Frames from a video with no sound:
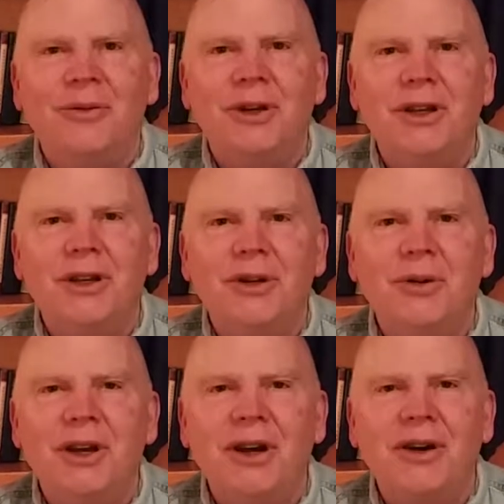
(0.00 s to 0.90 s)
When
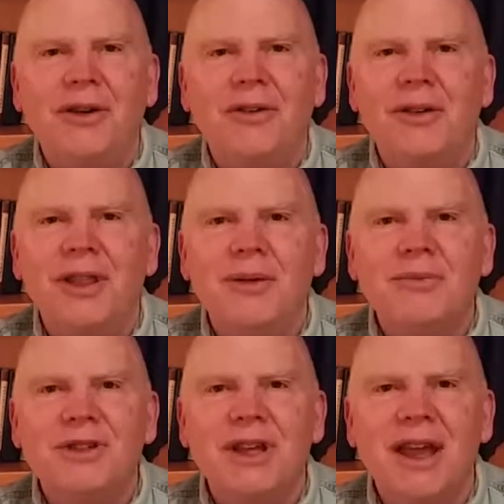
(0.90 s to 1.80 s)
you hear
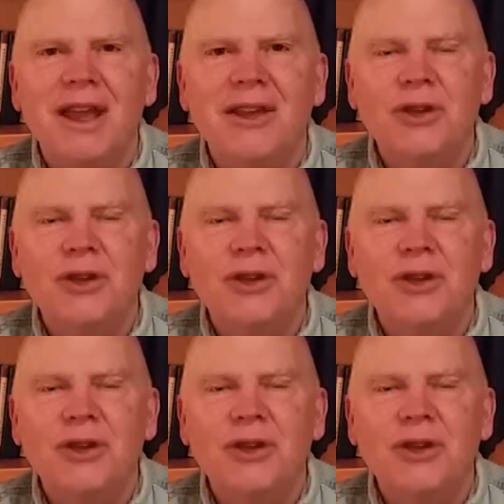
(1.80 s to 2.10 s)
them say,